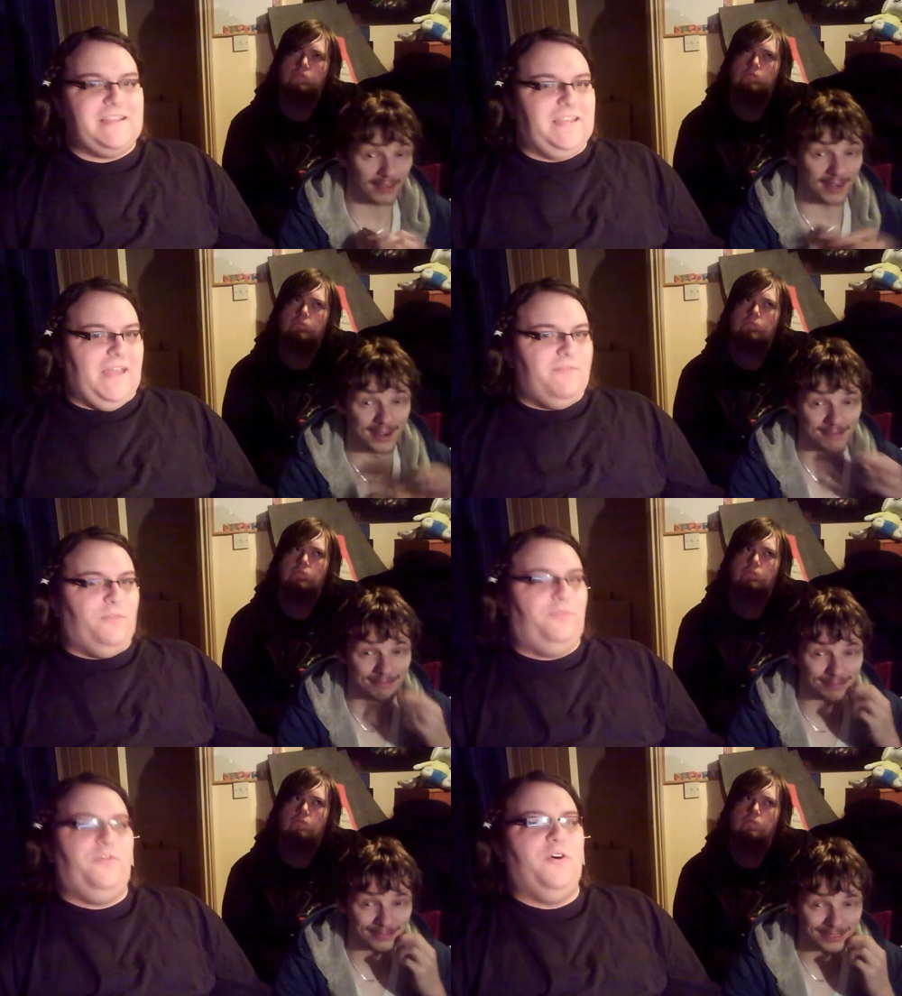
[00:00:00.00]
Speaker 1: level
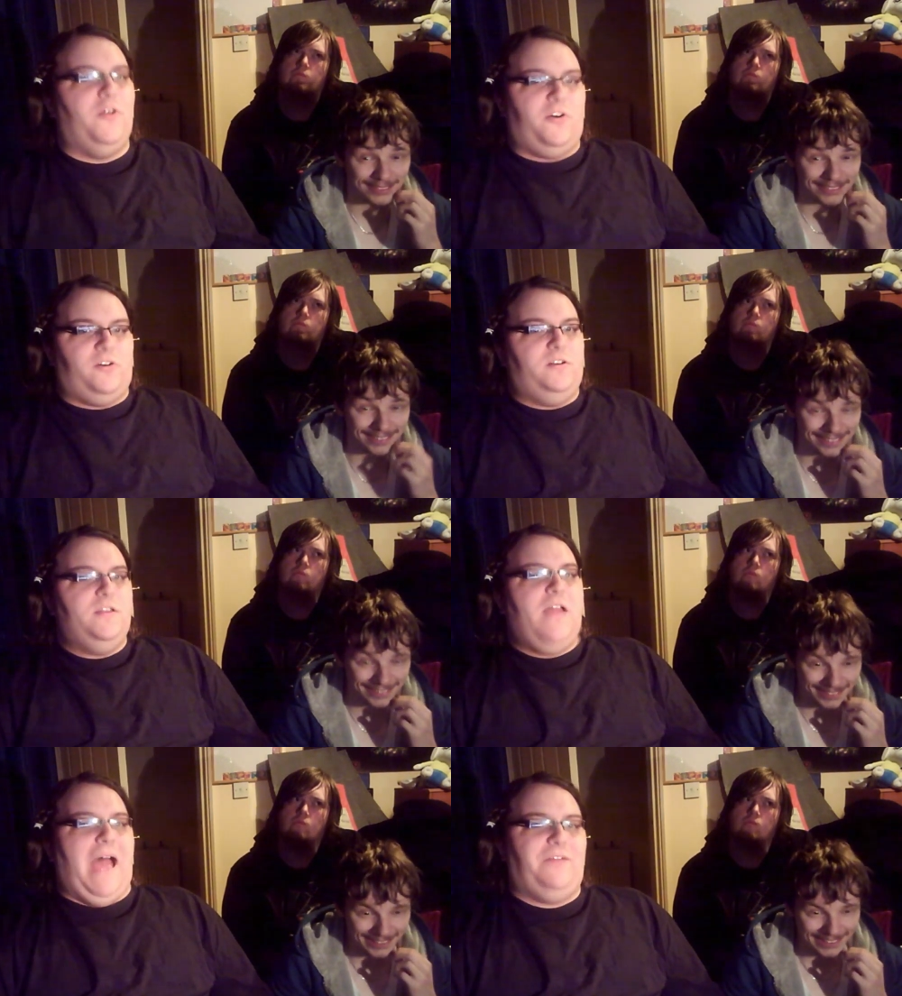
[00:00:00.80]
four
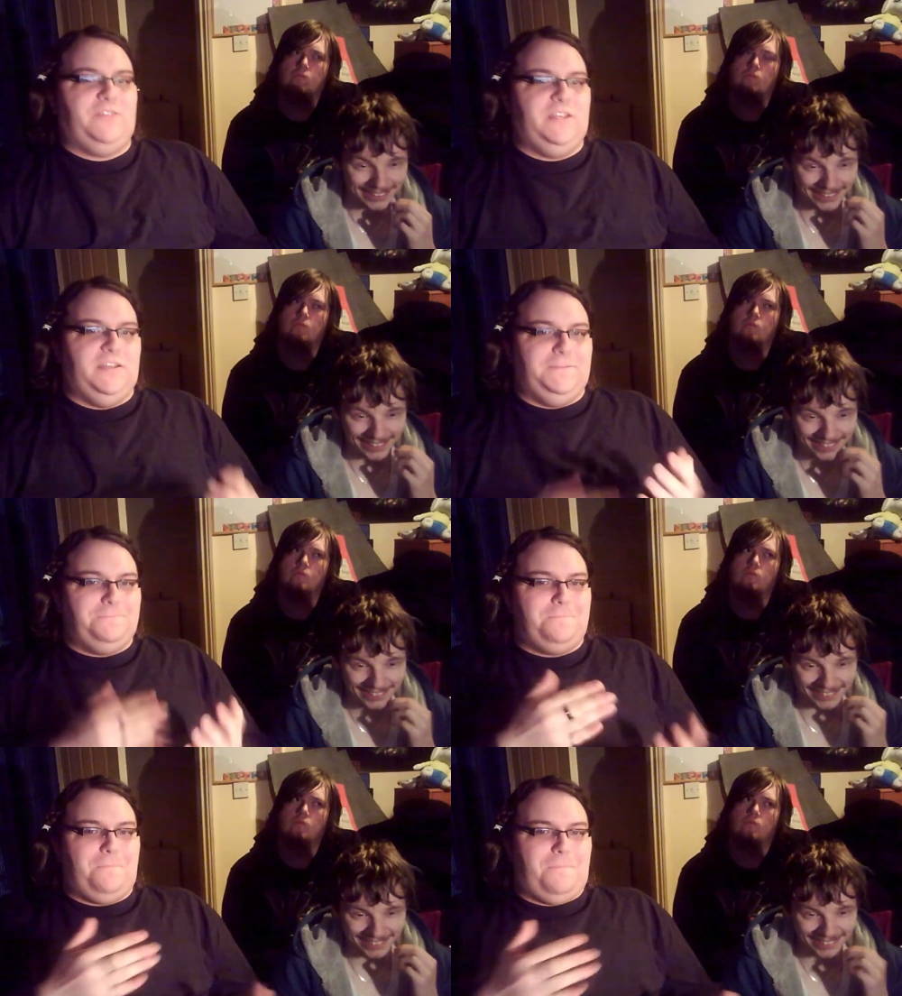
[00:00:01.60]
after
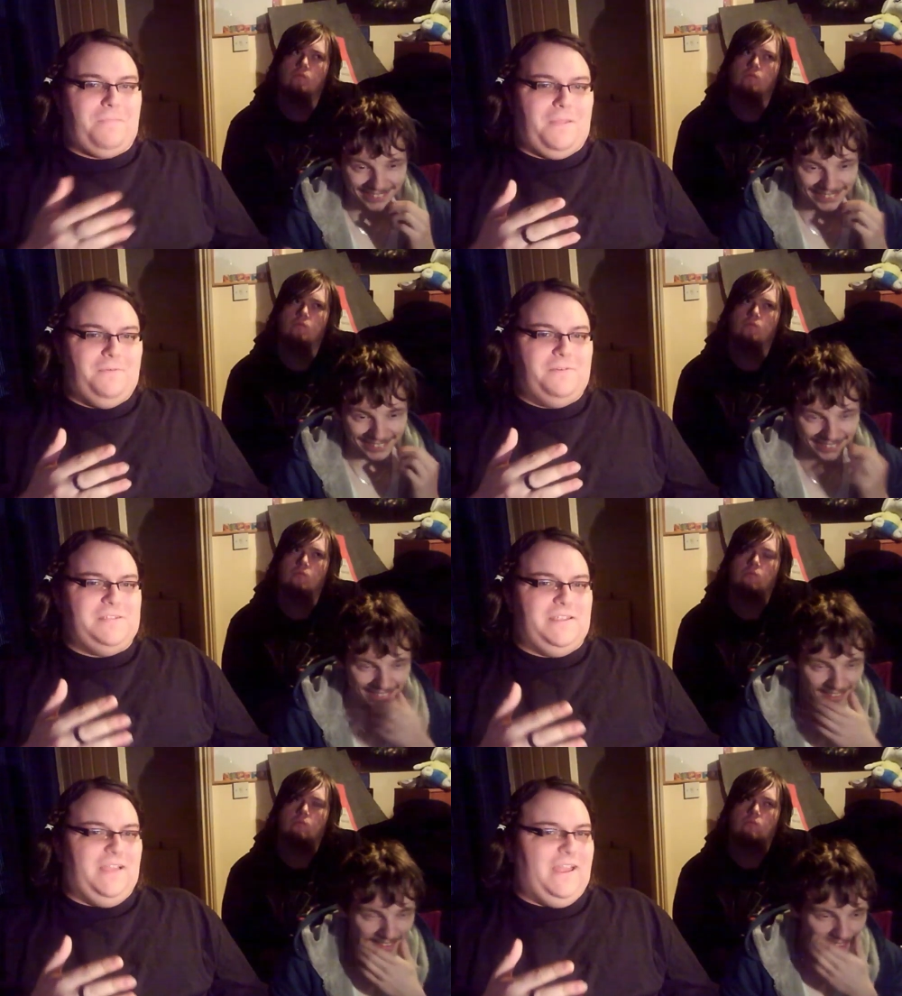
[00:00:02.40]
what was it?
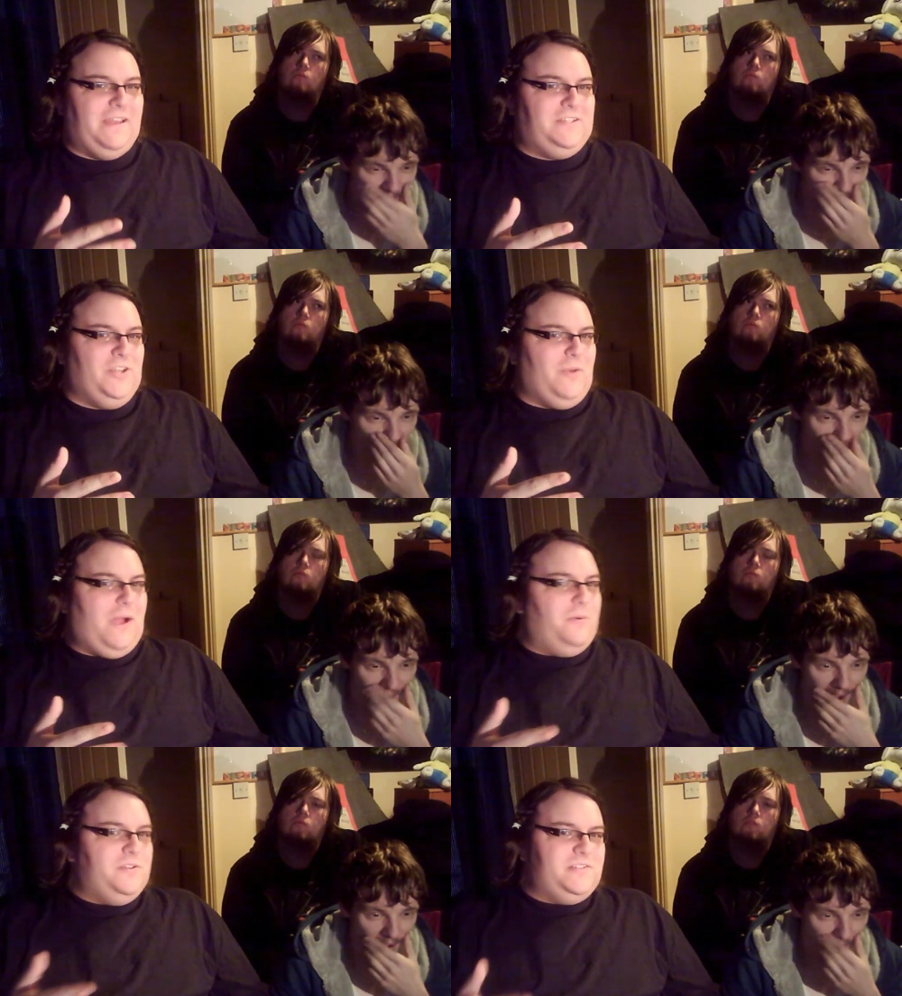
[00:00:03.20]
Uh, two
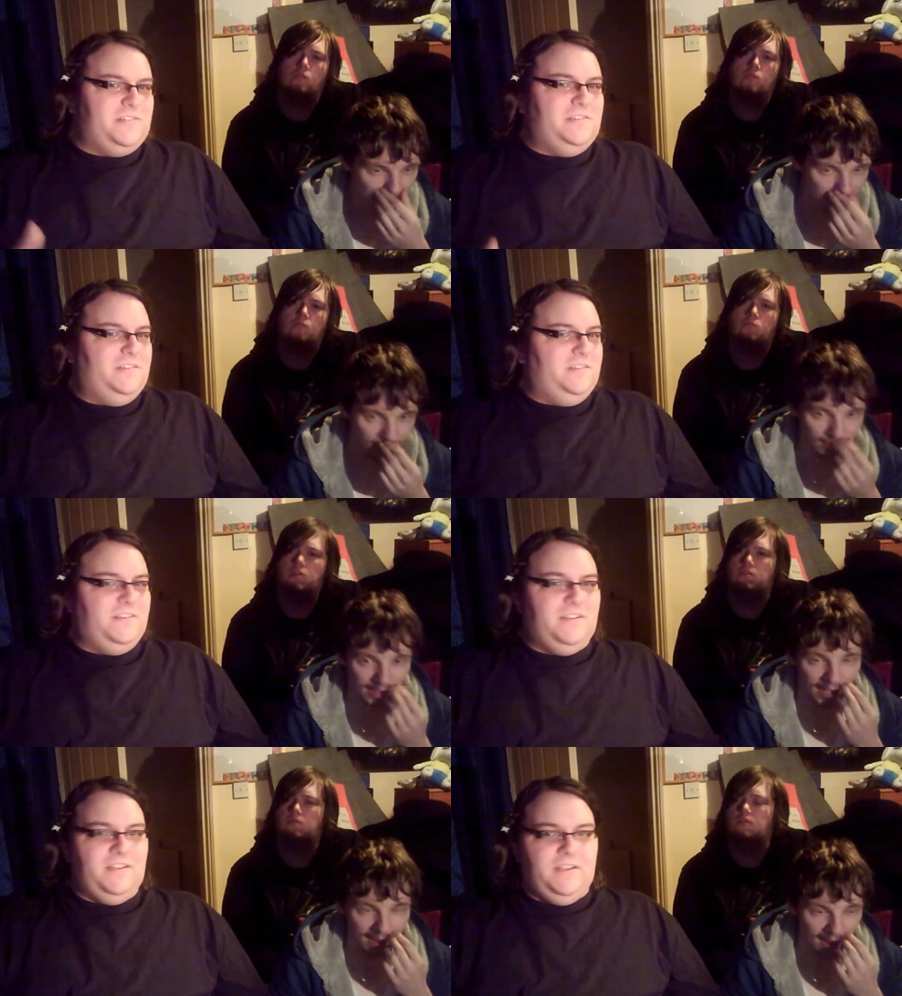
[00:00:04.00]
hours? Something Re like
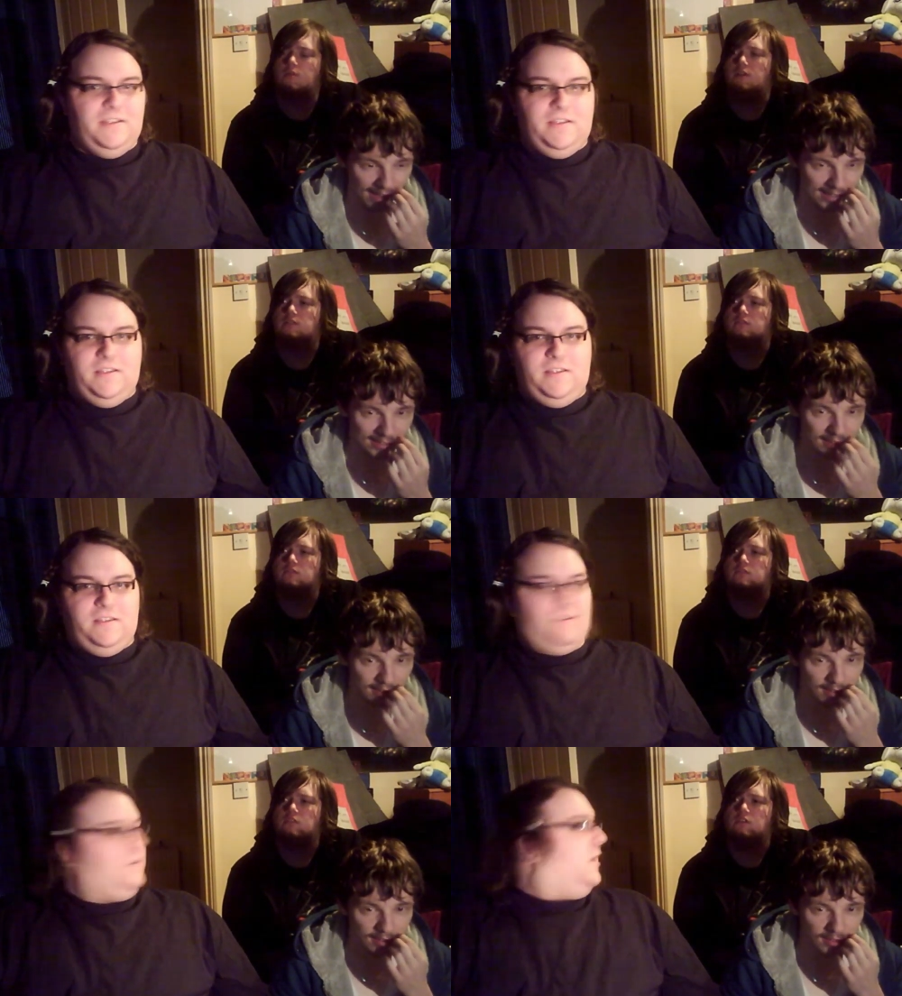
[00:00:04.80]
that. Rewind.
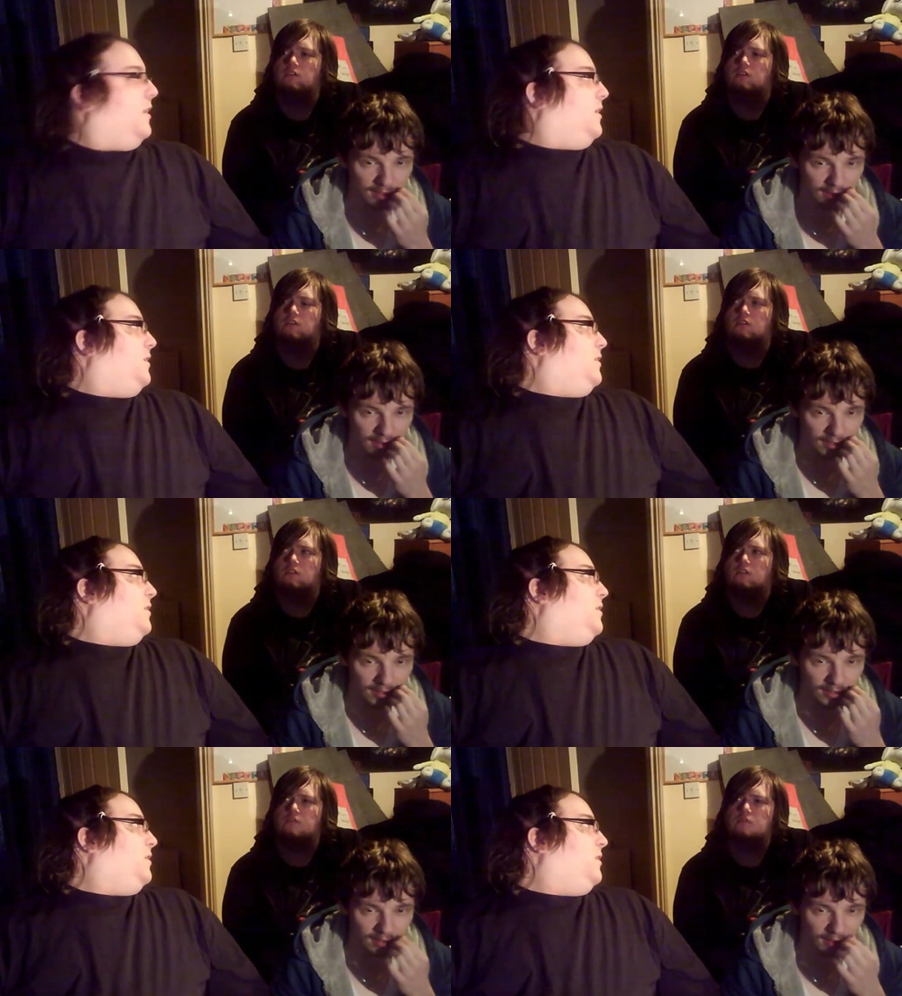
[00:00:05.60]
Yeah. Have
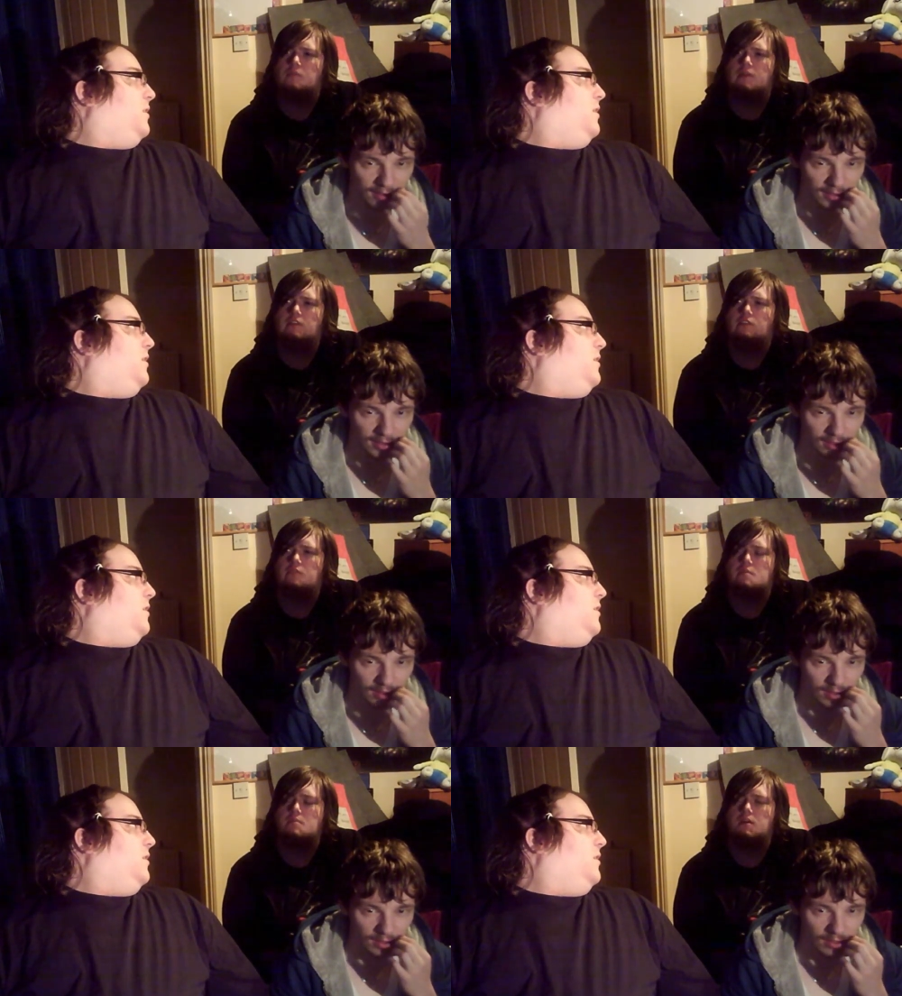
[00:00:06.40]
you ever played Super
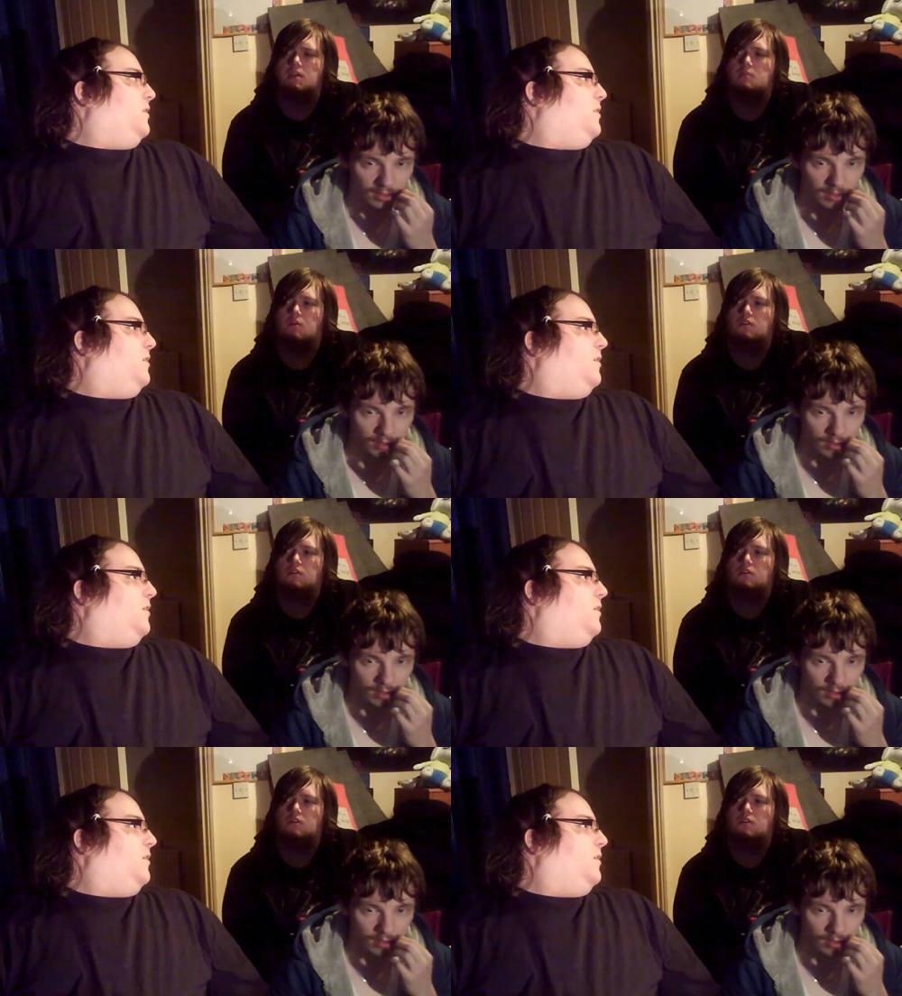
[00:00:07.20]
Monkey Ball?